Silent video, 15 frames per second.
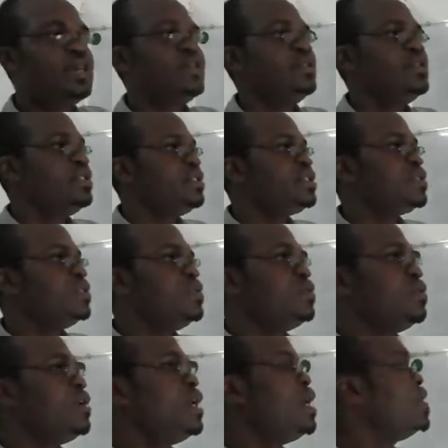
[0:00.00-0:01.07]
you need to
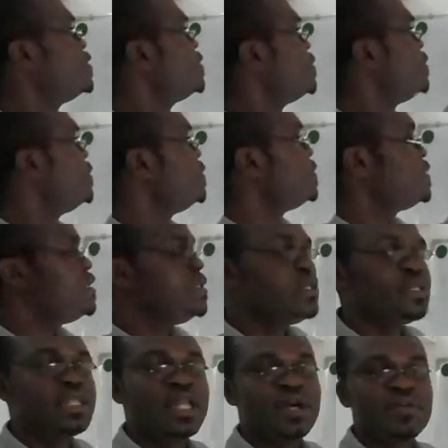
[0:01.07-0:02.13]
know how to use
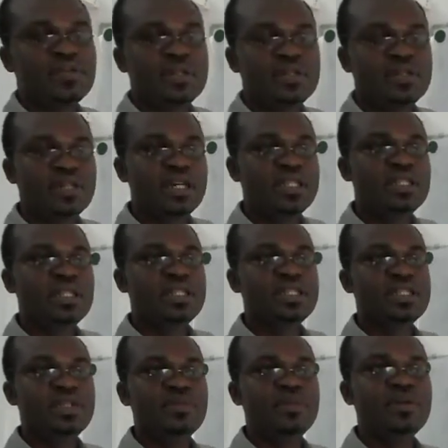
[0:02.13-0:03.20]
this language known as
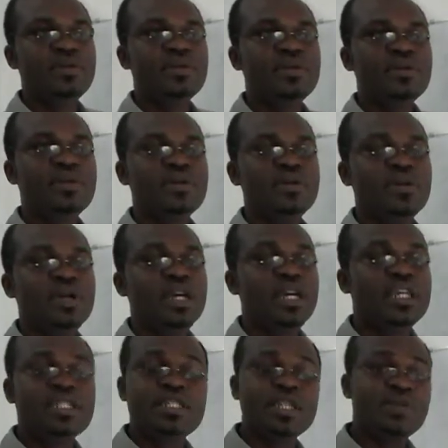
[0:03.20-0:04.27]
HTML.
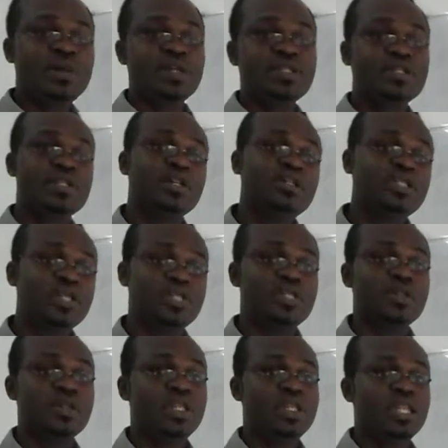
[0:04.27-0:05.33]
HTML is not just
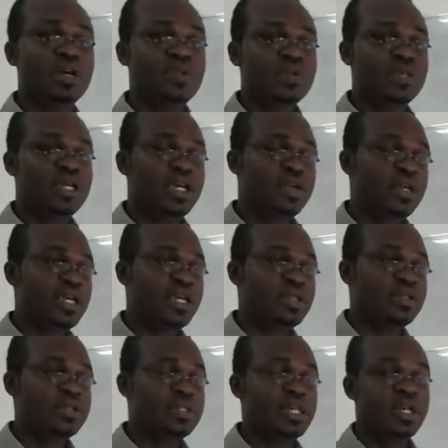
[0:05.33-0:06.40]
the only language that you can
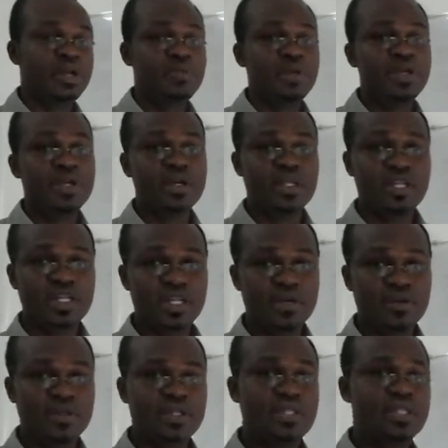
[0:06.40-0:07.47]
use. There are many other
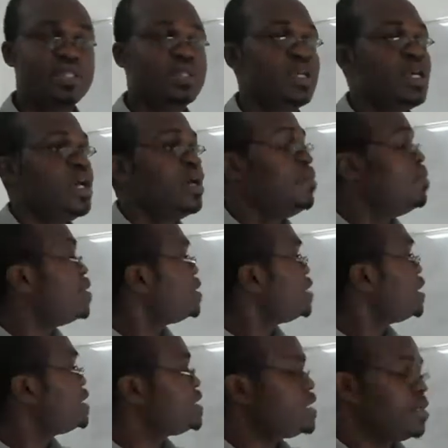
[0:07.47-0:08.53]
languages, but
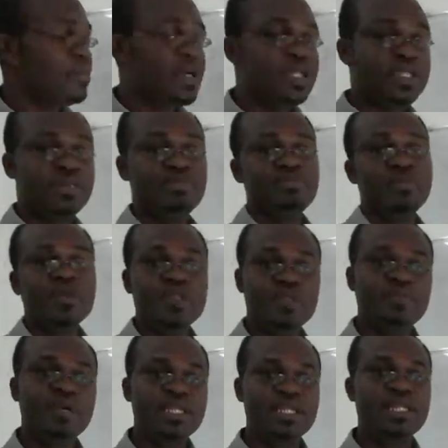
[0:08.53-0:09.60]
HTML is the most
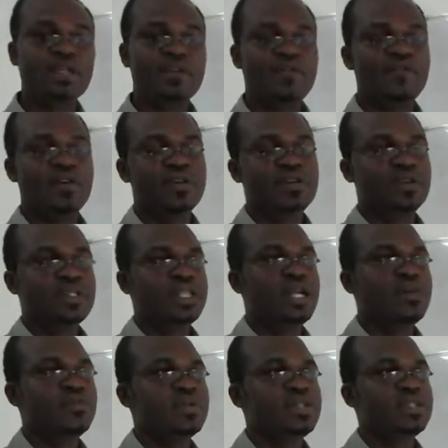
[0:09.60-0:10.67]
basic of all those
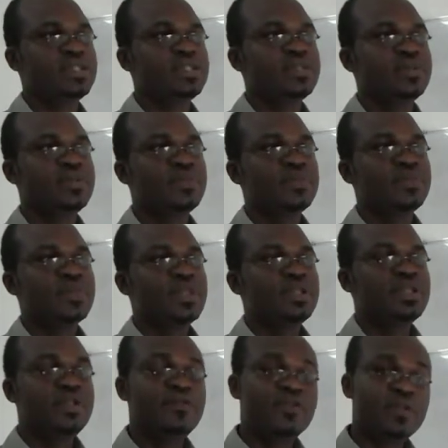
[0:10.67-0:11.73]
languages.
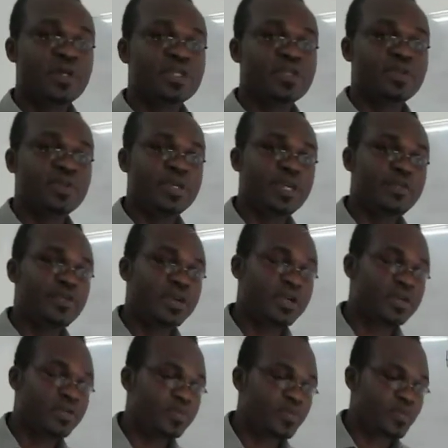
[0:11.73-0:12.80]
So if you want to be a very
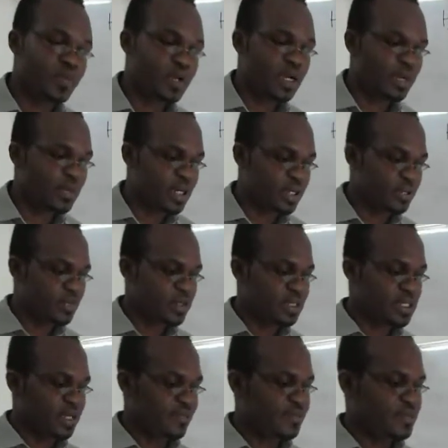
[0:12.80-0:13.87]
good programmer, you
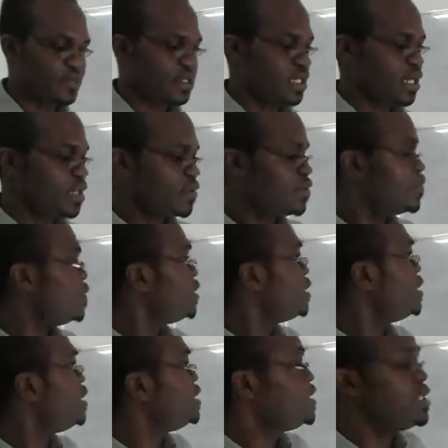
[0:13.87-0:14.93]
must have to start with learning